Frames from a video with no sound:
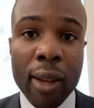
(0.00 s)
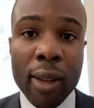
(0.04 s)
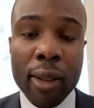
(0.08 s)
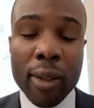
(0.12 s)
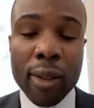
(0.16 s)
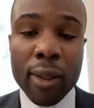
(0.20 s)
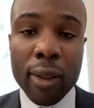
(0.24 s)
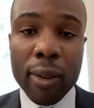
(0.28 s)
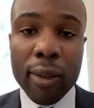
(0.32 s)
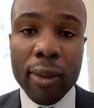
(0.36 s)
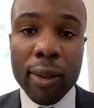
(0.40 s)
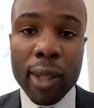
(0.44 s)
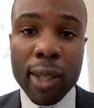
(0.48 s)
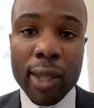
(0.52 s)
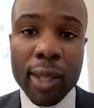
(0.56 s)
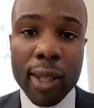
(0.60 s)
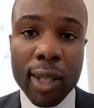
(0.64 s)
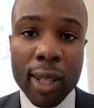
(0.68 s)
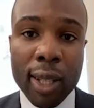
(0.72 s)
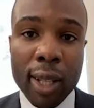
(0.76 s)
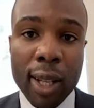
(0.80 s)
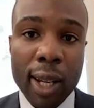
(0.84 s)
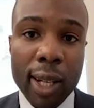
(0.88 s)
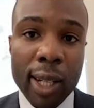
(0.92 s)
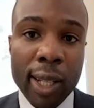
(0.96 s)
So this is
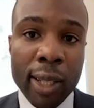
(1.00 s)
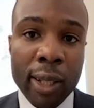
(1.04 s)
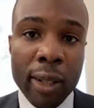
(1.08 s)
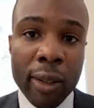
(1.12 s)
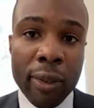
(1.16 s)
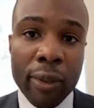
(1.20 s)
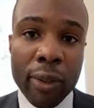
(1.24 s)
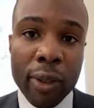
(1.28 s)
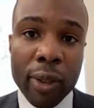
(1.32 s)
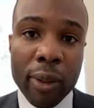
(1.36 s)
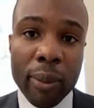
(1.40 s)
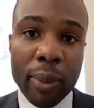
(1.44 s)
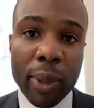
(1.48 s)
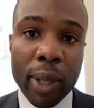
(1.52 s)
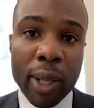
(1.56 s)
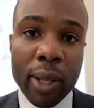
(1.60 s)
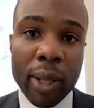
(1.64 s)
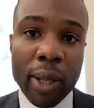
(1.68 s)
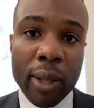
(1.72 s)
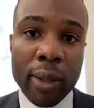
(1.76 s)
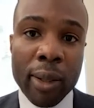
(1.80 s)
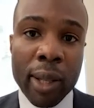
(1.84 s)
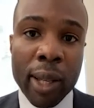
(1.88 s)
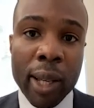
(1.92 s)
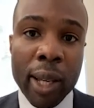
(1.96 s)
slightly different
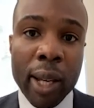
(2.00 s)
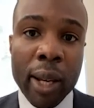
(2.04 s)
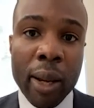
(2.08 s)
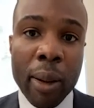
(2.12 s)
because it